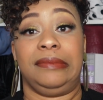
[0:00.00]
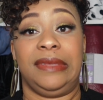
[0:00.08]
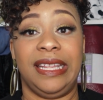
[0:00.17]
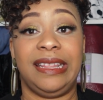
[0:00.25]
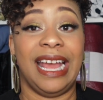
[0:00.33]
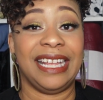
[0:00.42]

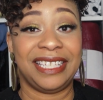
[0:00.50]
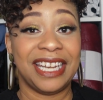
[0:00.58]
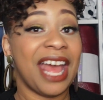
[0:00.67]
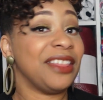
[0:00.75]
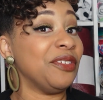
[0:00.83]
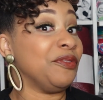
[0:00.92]
that that's
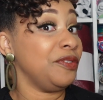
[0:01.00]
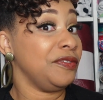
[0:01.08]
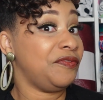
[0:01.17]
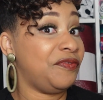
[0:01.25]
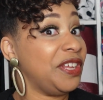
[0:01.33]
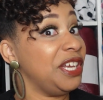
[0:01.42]
not the
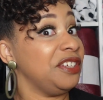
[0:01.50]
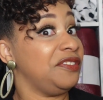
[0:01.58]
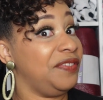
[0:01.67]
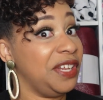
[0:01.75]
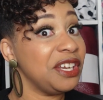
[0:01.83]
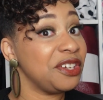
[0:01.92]

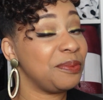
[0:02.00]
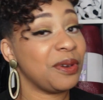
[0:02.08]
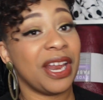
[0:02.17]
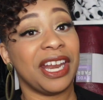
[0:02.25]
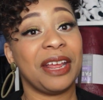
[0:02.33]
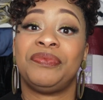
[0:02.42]
finished
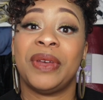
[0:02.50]
product.